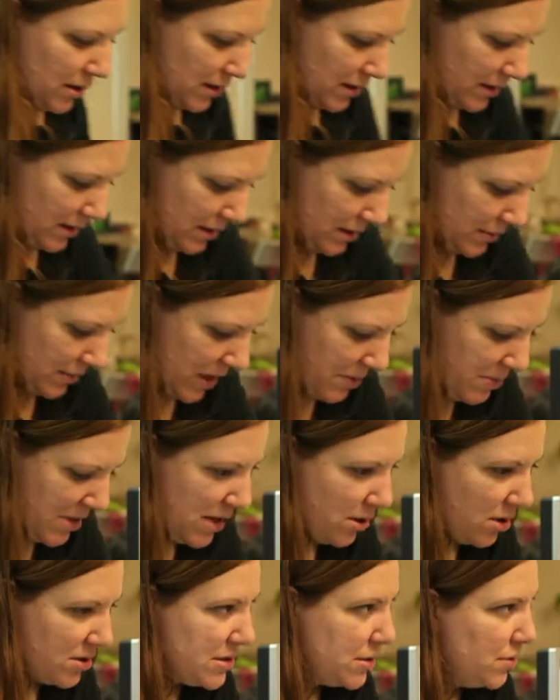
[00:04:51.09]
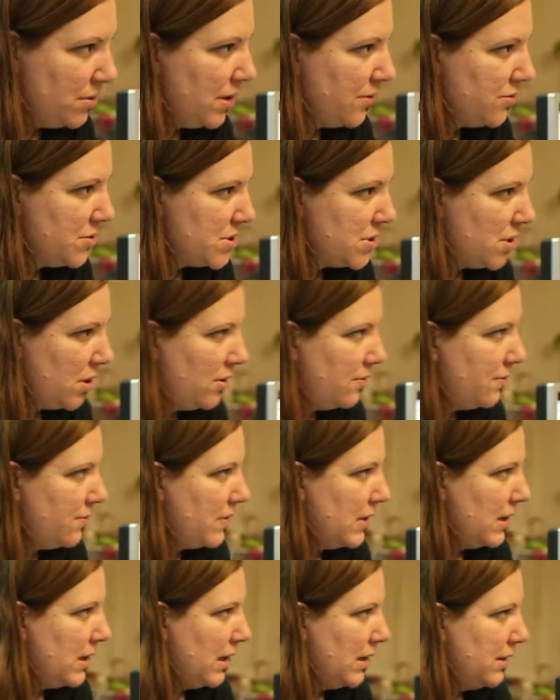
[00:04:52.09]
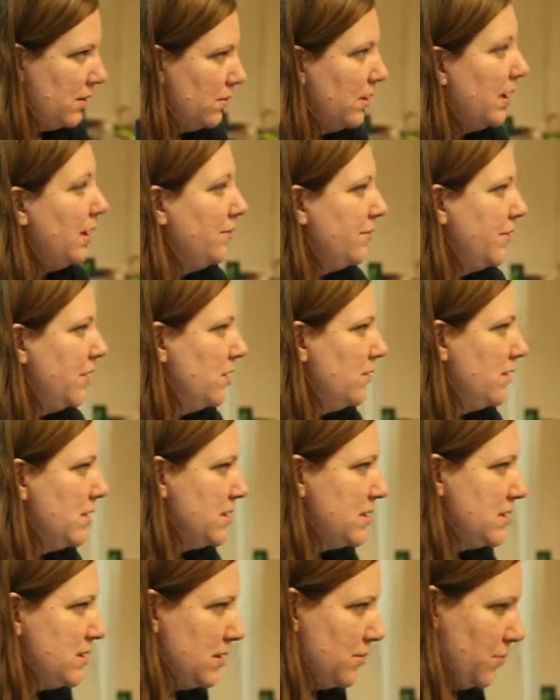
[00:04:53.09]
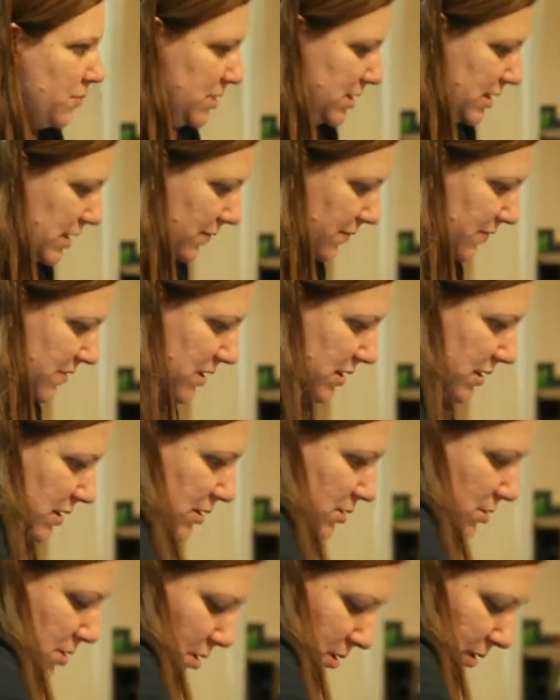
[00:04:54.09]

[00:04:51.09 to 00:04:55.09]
I made also another scarf that I don't have here that was gifted, and there's a